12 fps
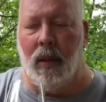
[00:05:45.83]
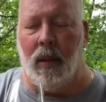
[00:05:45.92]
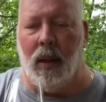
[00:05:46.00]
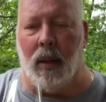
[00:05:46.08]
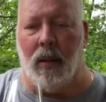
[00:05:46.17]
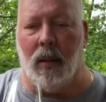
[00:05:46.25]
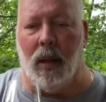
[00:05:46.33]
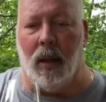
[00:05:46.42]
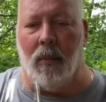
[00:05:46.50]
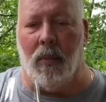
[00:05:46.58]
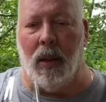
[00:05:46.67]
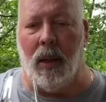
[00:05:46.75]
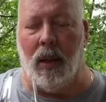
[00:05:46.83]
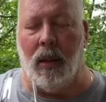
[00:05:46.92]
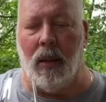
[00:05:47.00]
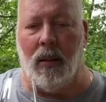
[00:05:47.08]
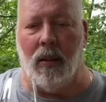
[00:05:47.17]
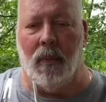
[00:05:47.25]
can
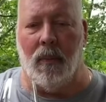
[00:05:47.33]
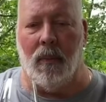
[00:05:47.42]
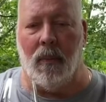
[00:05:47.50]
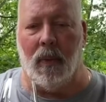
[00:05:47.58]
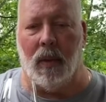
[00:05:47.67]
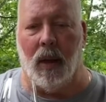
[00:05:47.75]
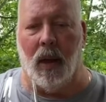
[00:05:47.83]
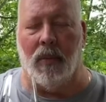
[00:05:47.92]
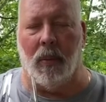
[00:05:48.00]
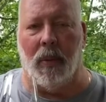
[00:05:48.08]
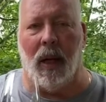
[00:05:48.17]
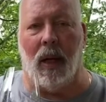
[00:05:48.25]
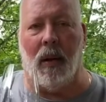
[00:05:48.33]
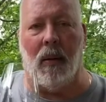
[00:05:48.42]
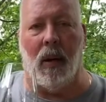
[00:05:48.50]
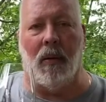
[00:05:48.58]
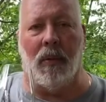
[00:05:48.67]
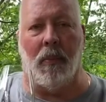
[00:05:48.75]
be
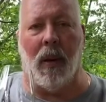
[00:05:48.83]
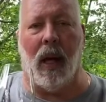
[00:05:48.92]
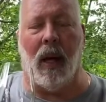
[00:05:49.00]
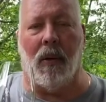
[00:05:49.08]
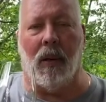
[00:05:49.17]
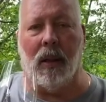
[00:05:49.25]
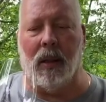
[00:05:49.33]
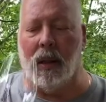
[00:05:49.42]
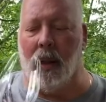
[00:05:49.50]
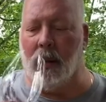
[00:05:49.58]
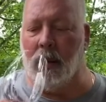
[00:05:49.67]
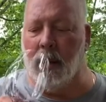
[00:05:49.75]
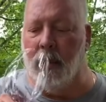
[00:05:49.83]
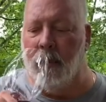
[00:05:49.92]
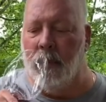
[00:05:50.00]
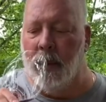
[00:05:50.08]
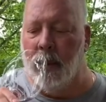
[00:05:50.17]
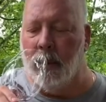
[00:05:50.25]
overpowering in
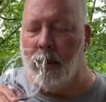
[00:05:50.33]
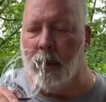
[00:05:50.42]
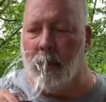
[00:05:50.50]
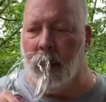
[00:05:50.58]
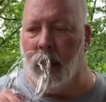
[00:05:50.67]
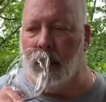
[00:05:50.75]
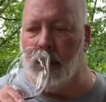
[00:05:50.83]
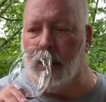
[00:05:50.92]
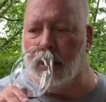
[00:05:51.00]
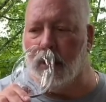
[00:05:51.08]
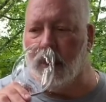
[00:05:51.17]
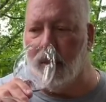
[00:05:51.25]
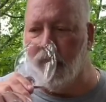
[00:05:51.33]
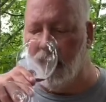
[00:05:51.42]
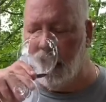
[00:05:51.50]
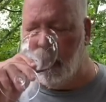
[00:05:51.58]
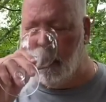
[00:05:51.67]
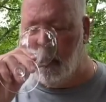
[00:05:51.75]
some cases.
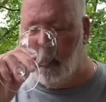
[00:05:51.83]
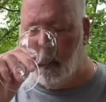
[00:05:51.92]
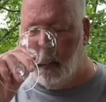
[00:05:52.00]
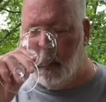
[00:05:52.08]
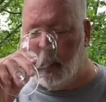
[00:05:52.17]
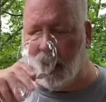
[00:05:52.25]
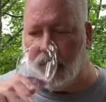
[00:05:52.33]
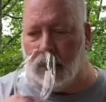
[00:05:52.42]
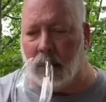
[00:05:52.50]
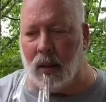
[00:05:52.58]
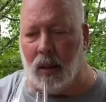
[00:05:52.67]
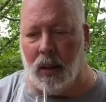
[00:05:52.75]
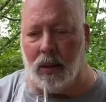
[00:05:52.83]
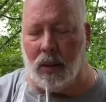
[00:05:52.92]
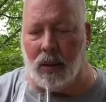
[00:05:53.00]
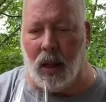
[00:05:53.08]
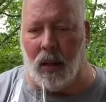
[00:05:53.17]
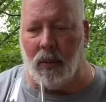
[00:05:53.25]
This is
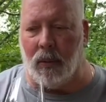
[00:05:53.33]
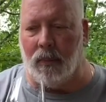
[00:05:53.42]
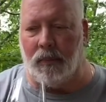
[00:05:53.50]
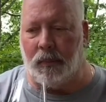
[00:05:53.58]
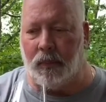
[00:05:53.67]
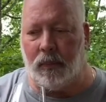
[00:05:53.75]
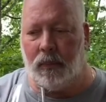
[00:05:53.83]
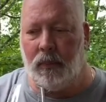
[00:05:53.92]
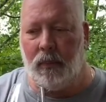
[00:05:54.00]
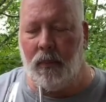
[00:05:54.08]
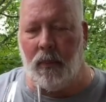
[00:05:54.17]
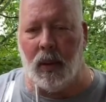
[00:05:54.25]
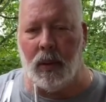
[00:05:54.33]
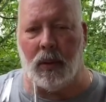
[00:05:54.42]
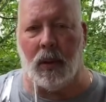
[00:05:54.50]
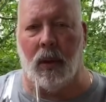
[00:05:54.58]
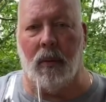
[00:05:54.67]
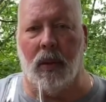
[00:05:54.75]
delicious. I would
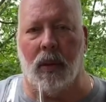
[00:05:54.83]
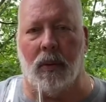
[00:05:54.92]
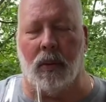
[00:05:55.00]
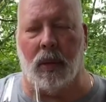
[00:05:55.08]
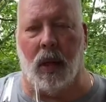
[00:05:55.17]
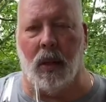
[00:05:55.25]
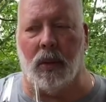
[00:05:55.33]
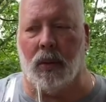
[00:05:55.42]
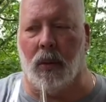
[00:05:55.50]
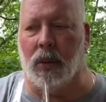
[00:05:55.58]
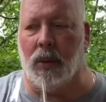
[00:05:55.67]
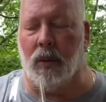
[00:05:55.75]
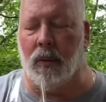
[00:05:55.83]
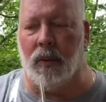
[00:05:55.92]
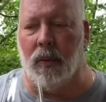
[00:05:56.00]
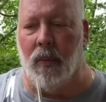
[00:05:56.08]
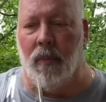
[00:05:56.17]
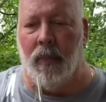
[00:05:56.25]
serve this with all sorts of
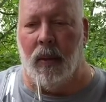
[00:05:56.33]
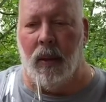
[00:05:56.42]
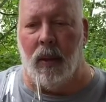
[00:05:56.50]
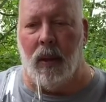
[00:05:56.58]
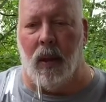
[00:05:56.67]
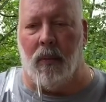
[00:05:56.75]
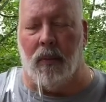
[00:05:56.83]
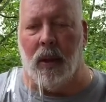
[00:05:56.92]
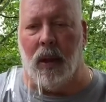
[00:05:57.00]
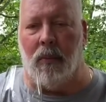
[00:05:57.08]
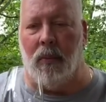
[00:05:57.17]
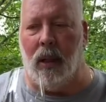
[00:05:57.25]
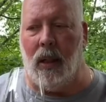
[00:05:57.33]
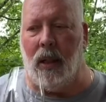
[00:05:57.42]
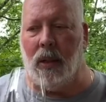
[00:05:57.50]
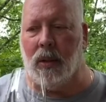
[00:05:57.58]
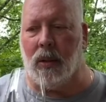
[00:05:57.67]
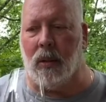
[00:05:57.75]
red
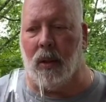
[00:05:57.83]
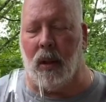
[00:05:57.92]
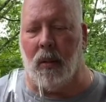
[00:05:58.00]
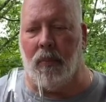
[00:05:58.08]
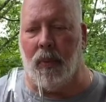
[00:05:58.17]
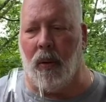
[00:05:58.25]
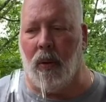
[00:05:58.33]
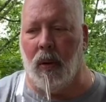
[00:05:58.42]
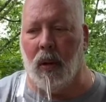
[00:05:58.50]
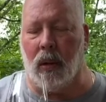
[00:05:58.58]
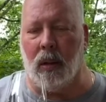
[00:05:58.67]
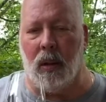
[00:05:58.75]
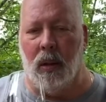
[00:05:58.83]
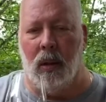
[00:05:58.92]
meats, pork,